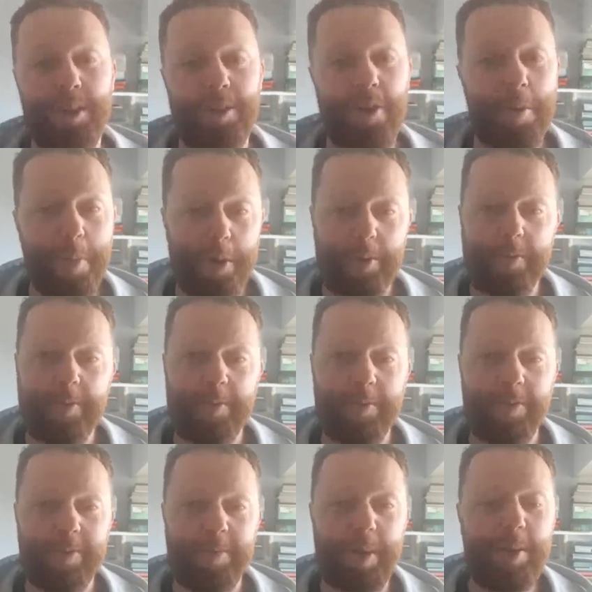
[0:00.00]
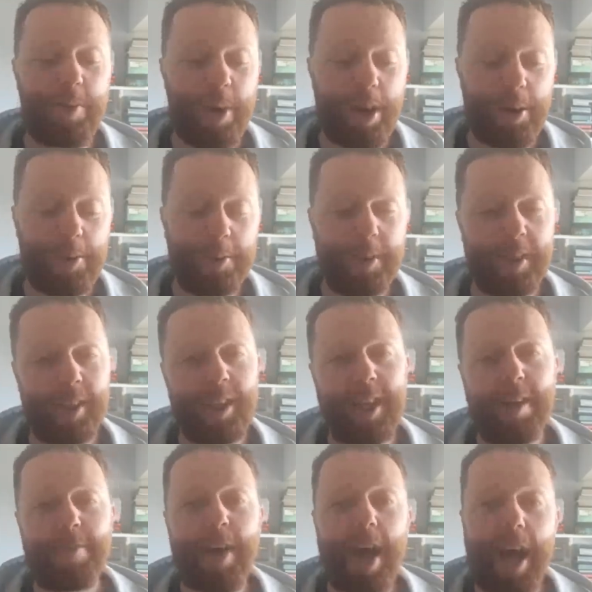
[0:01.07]
Come on, be real.
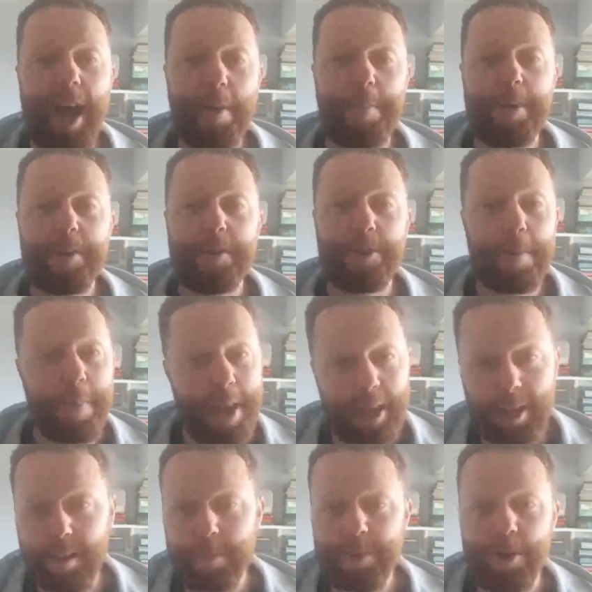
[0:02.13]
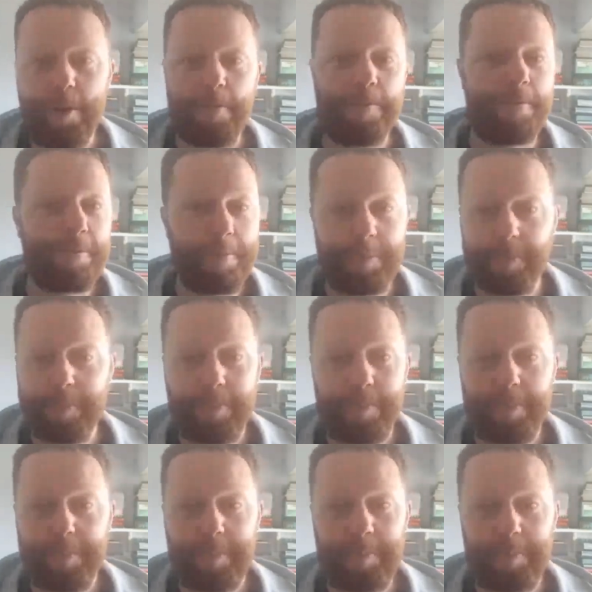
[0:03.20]
If that happens, the beard comes off.
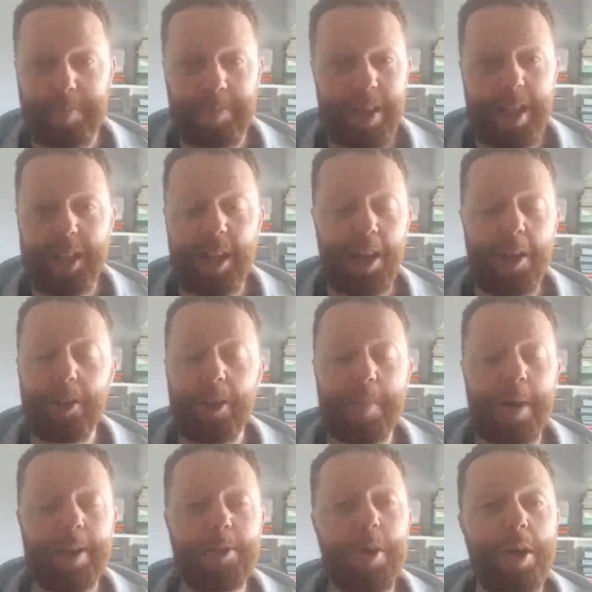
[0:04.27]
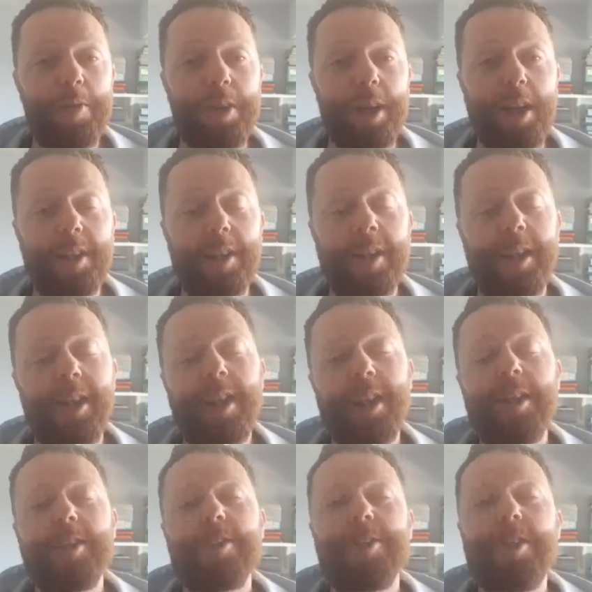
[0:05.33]
And then I look about 12 again.
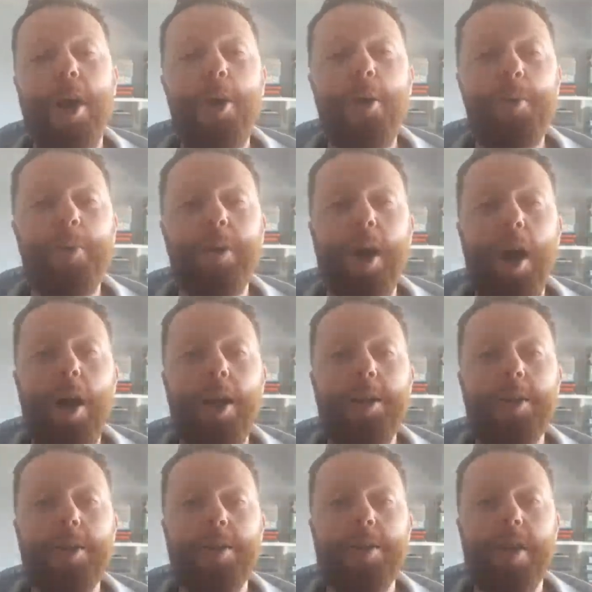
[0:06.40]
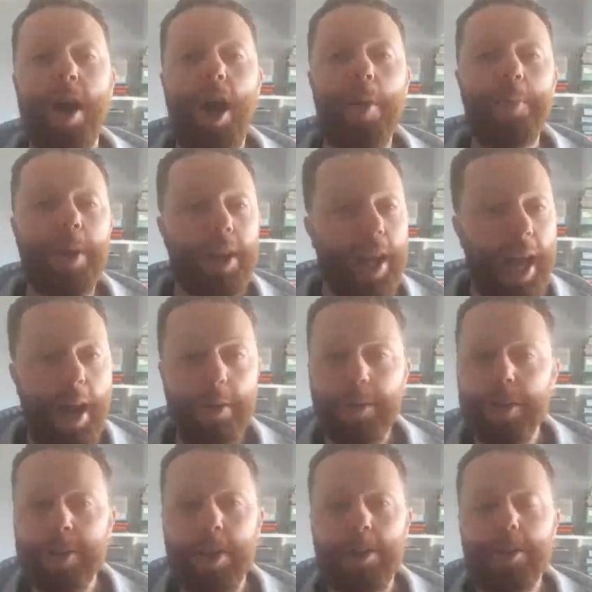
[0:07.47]
So, guys, I'm going to get out in
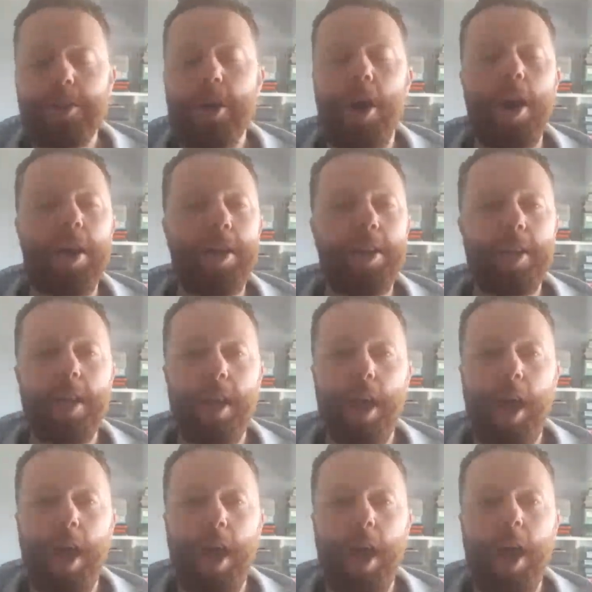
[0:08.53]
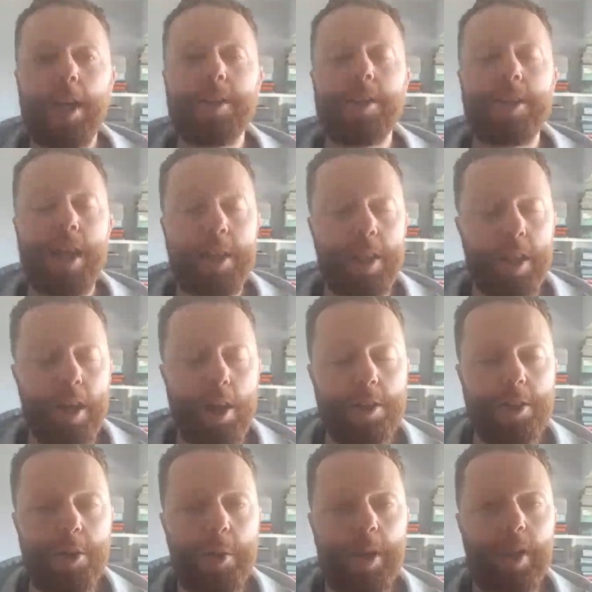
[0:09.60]
the sunshine. As I said, the
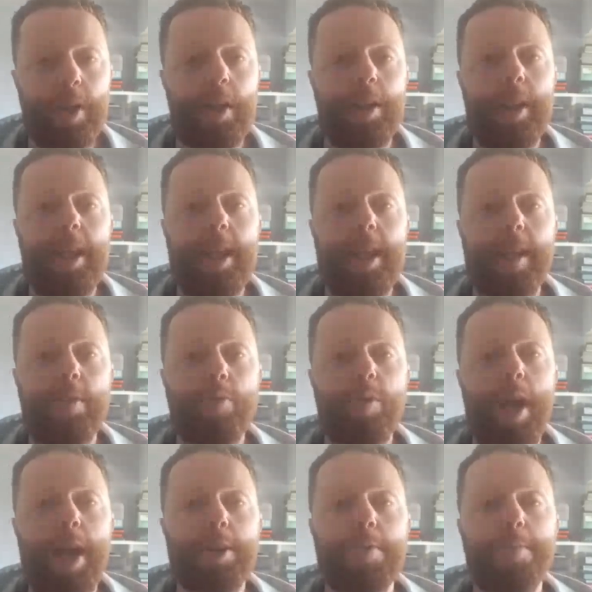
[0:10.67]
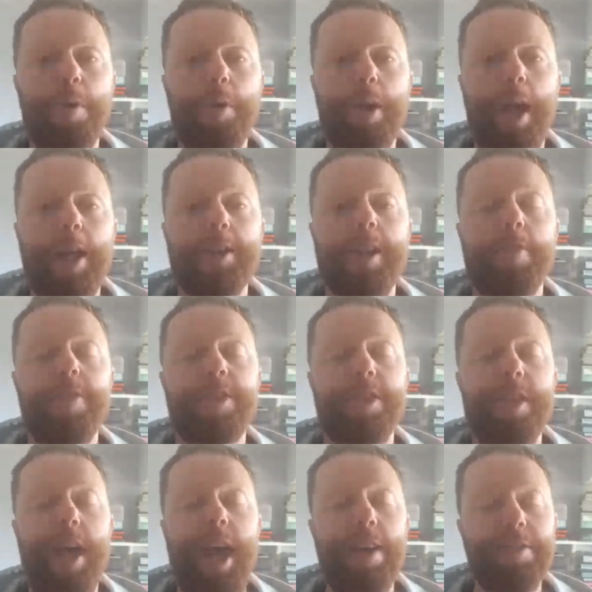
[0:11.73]
guys doing the reaction
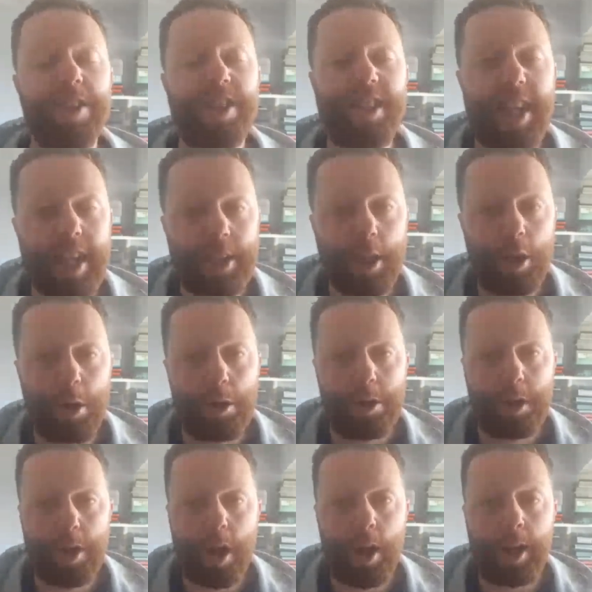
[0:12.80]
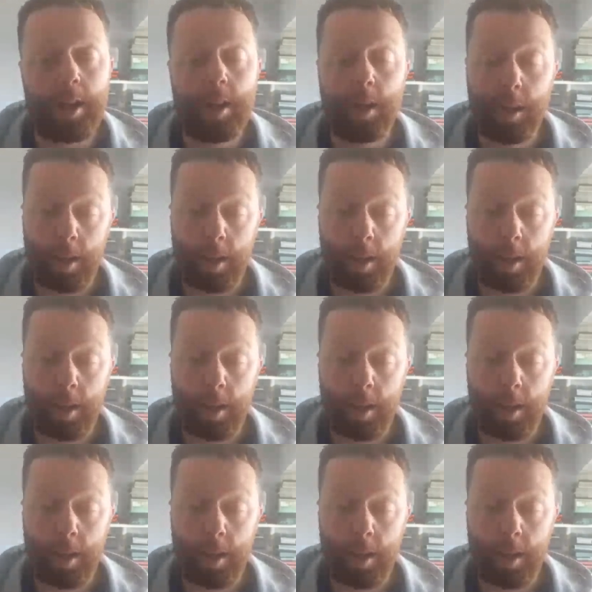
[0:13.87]
podcast after 6 o'clock tonight.